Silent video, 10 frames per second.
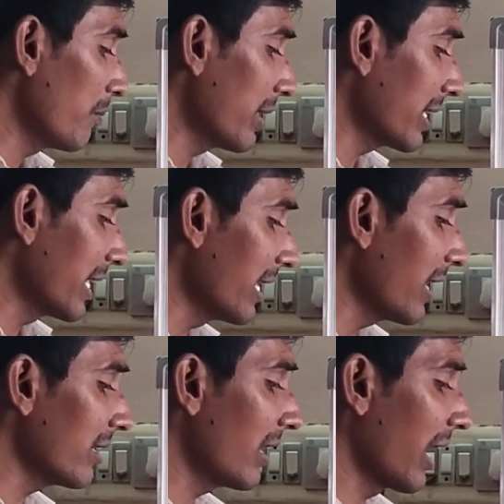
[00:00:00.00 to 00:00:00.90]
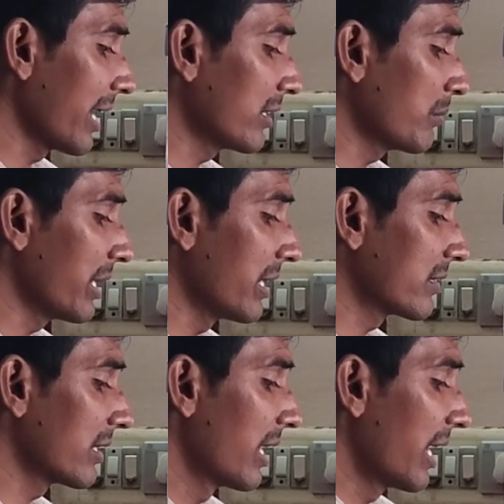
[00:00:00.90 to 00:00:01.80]
but here height
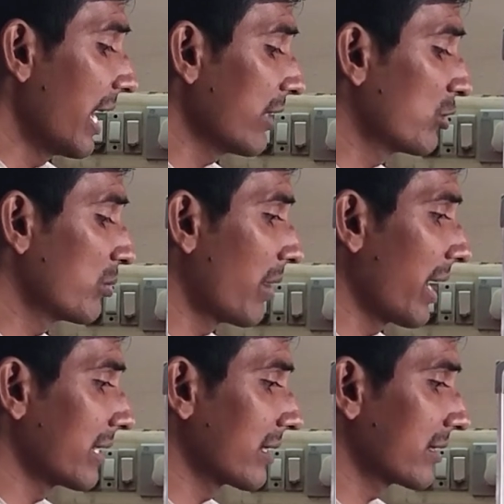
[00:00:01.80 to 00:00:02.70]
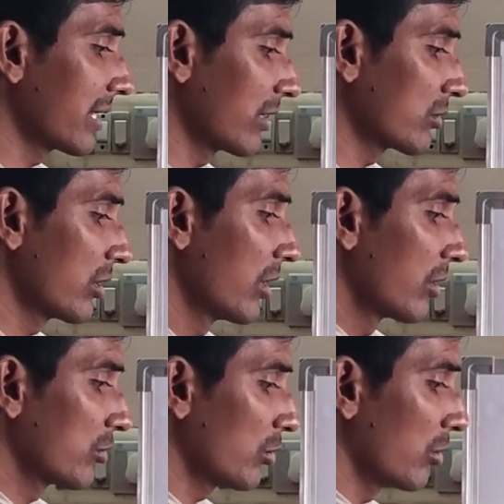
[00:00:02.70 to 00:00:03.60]
means h minus h.
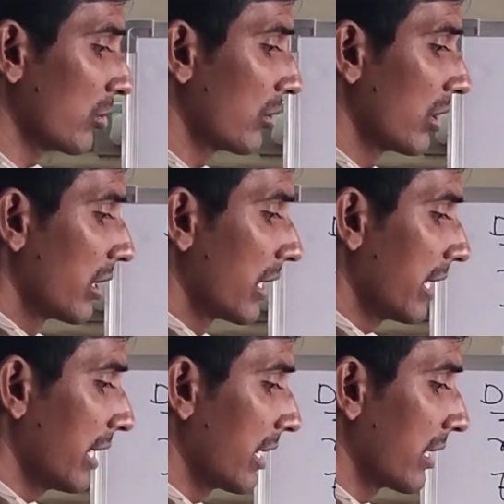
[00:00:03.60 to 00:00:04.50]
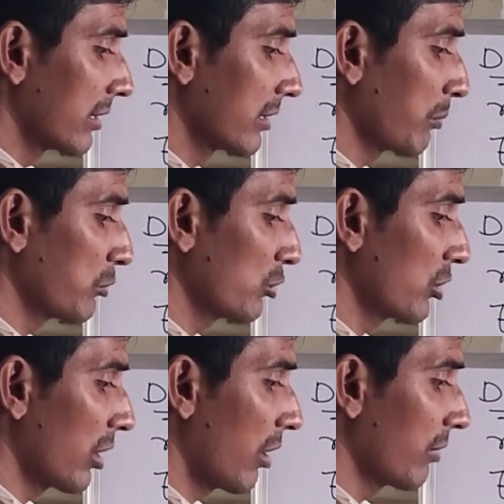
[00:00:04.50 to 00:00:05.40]
So here
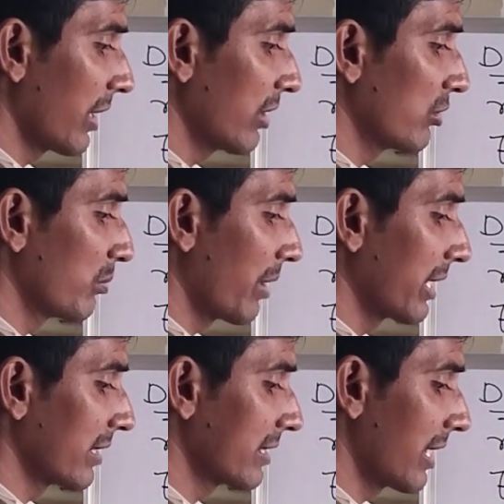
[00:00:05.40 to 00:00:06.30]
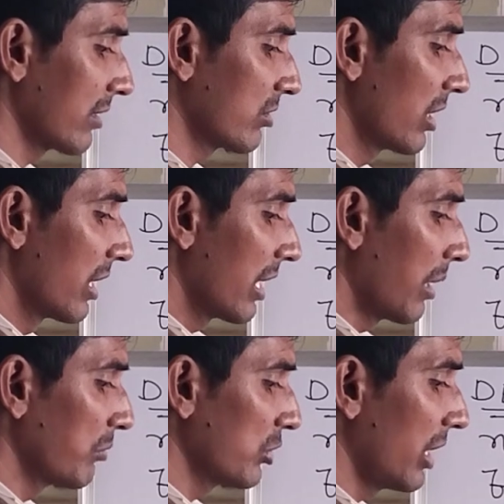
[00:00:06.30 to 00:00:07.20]
substitution of h minus h,
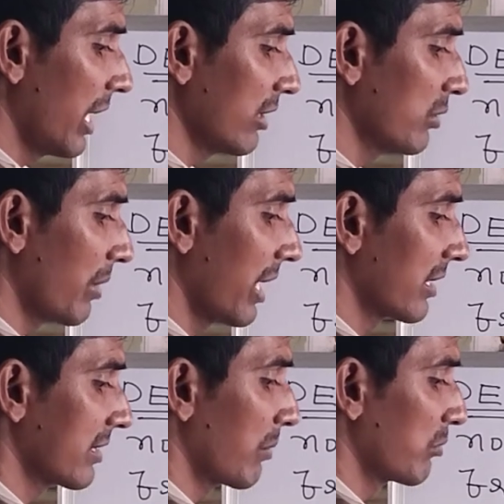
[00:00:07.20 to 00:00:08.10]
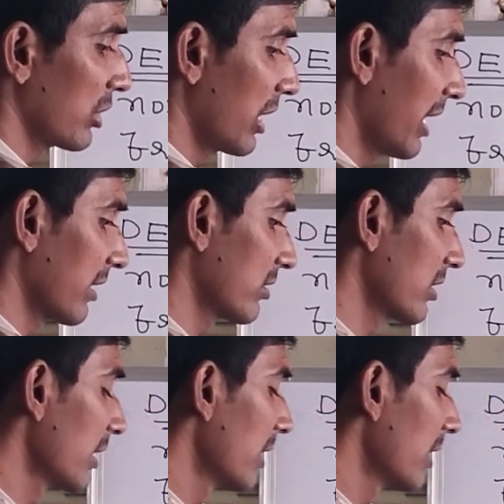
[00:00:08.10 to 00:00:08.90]
mgh minus mgh.